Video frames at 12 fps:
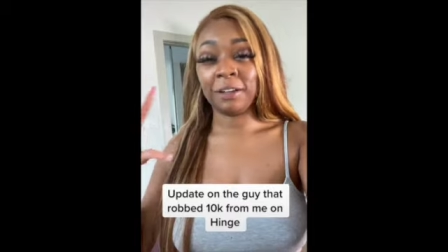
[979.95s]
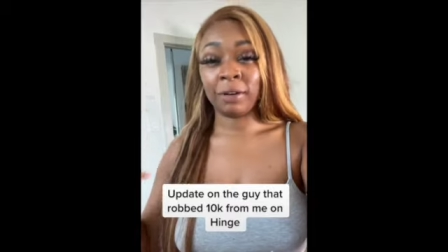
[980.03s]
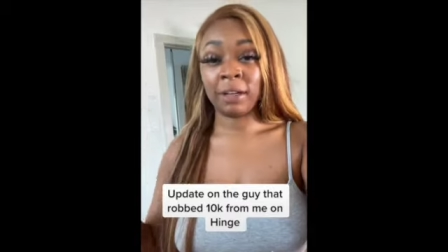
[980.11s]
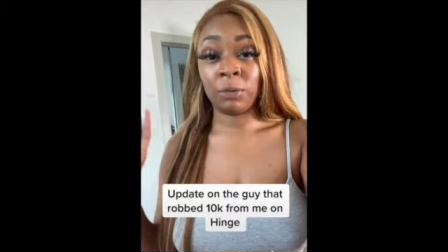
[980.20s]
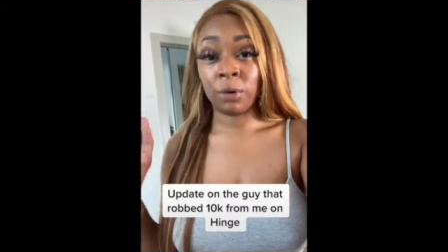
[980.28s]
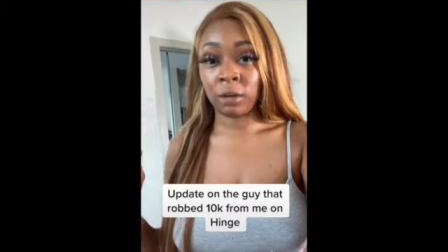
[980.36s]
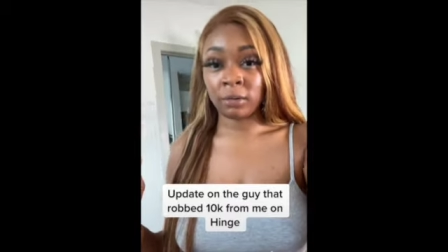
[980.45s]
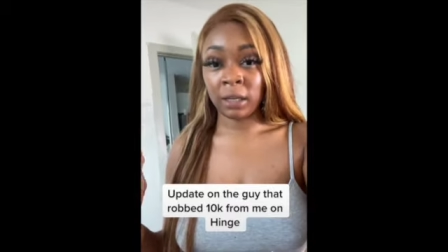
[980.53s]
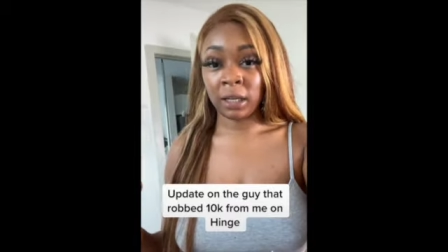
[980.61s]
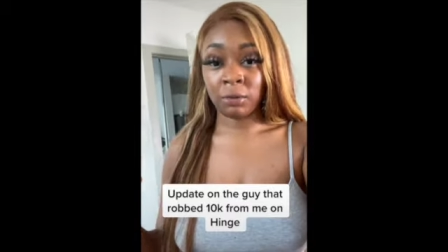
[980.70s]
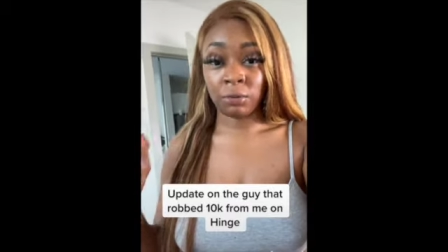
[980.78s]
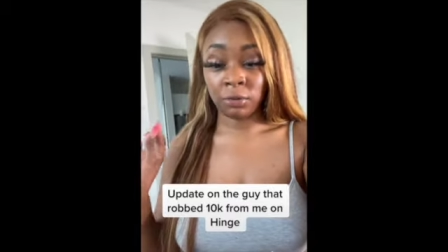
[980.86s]
know I need to work on
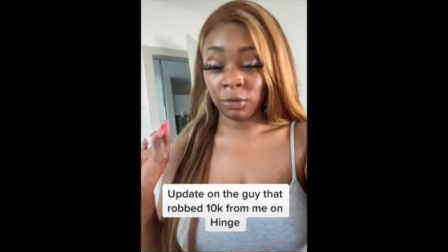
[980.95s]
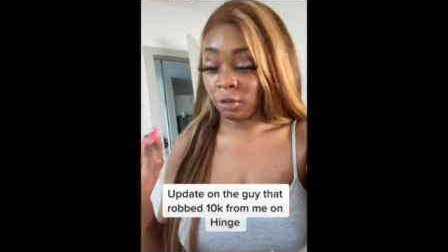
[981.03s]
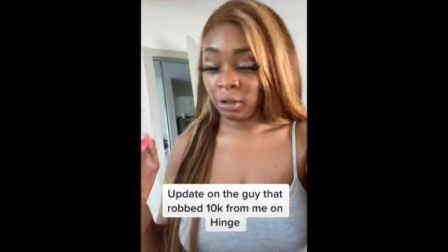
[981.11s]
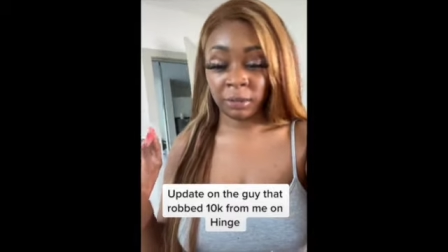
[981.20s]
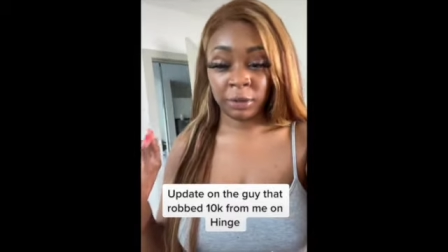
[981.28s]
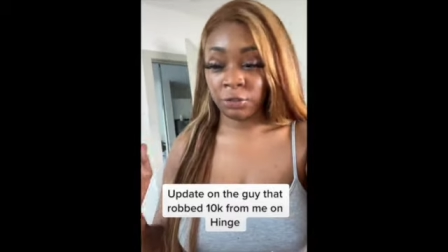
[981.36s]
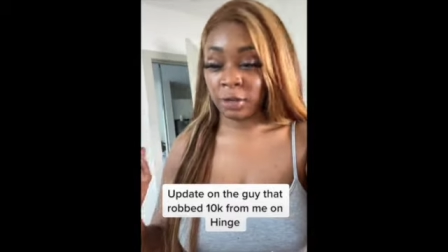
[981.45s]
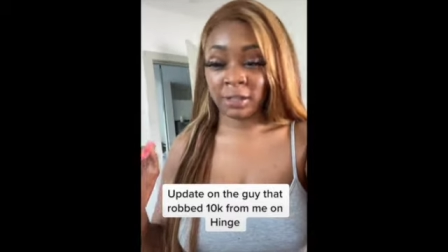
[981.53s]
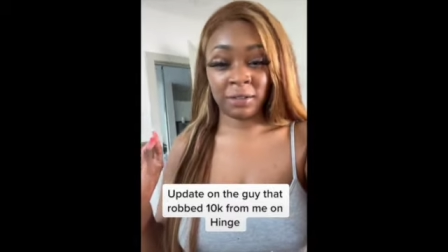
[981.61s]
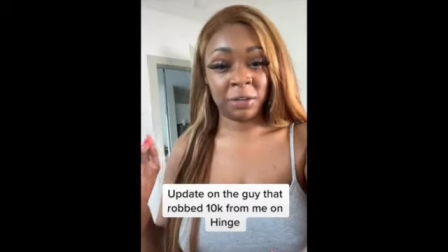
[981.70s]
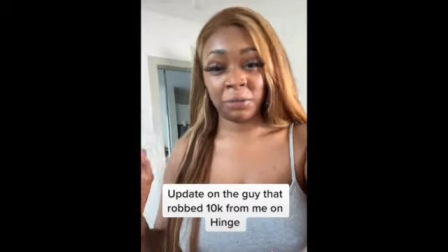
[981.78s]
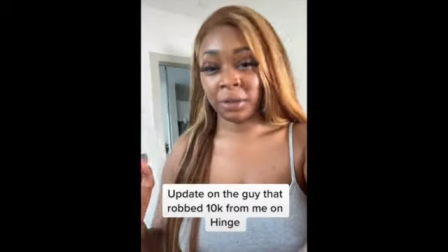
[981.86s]
that. I will no longer be
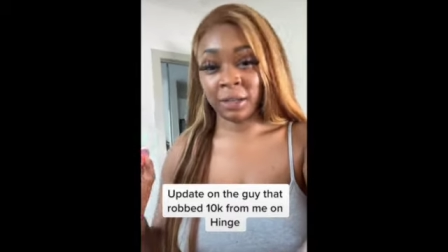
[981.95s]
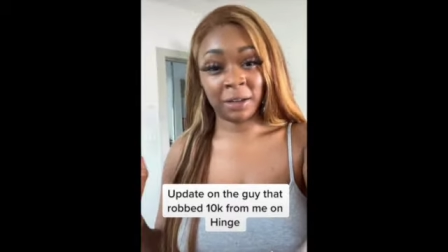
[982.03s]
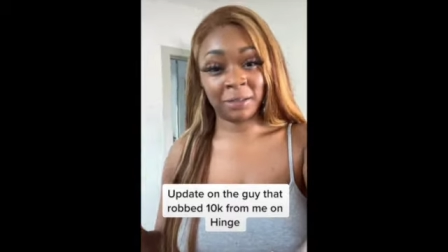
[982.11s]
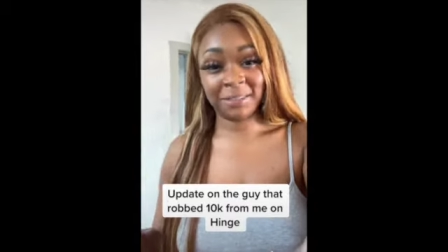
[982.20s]
trusting anyone now.